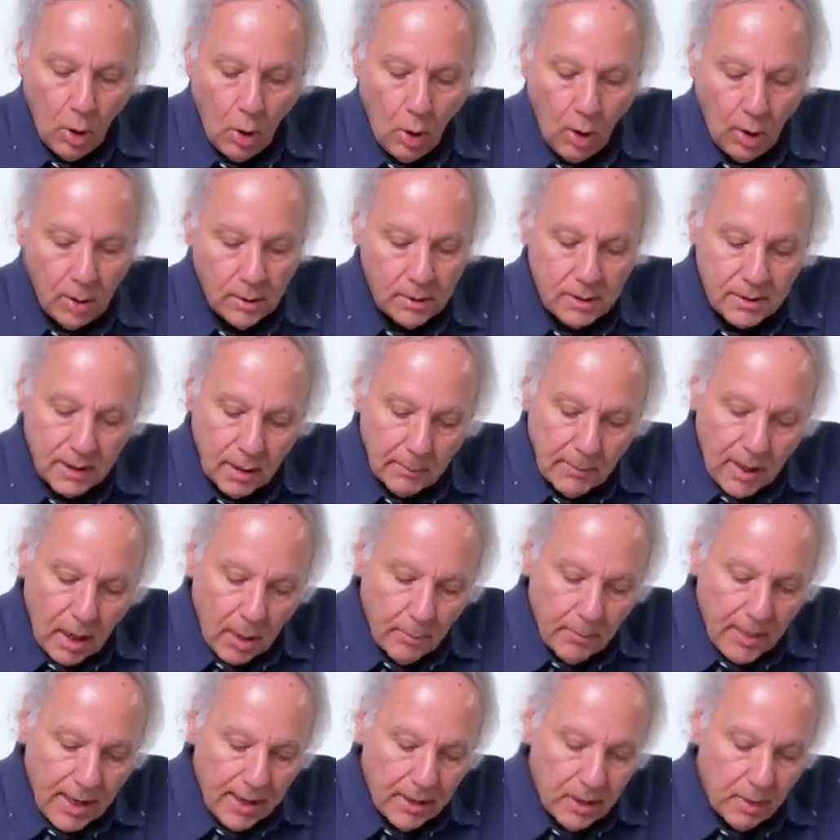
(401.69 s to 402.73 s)
or somehow
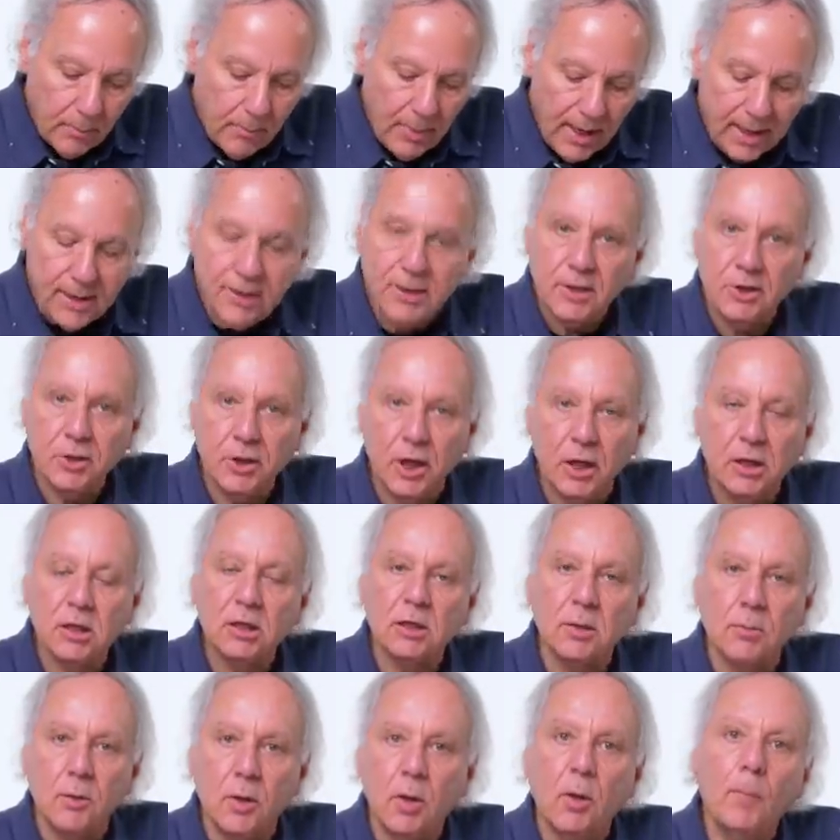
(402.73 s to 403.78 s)
make the base
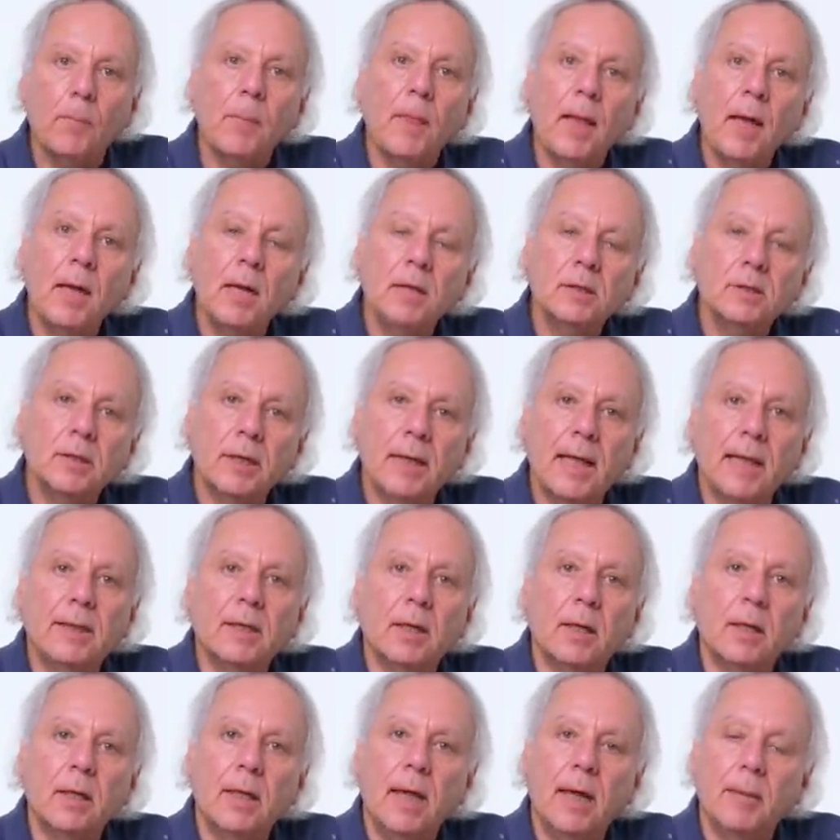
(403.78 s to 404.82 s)
adjustable so that
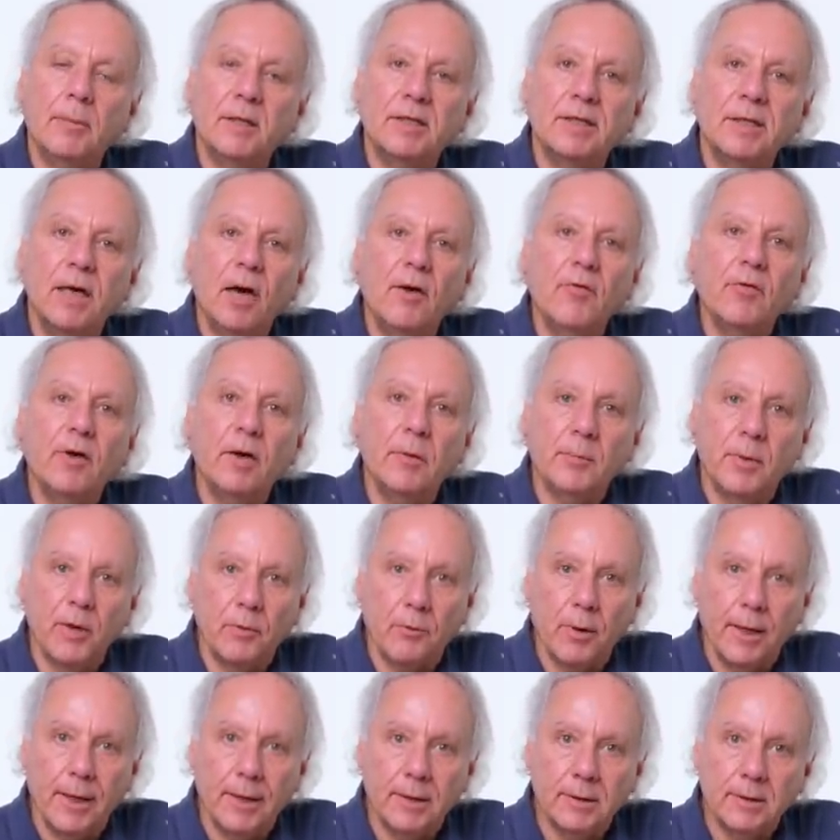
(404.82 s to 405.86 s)
the clam itself can be
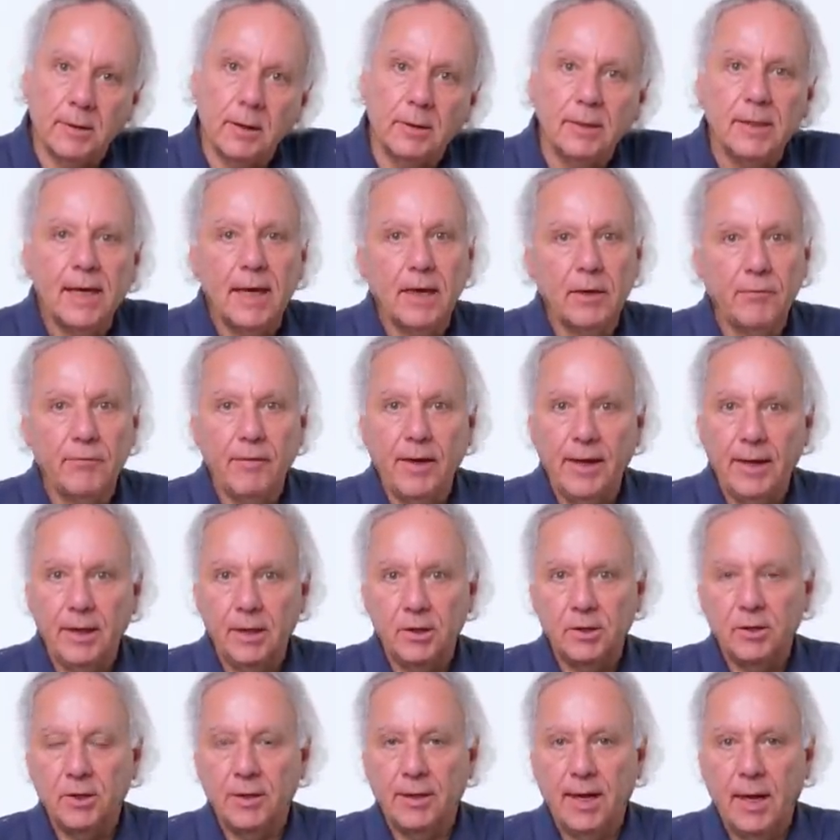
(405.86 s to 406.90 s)
raised to take
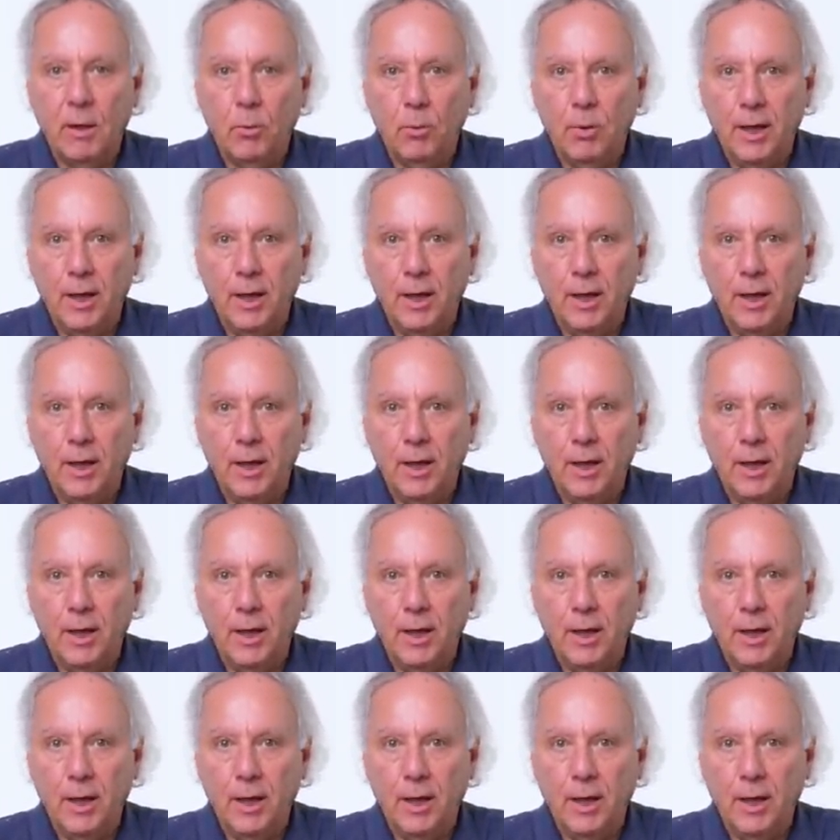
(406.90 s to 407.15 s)
advantage of that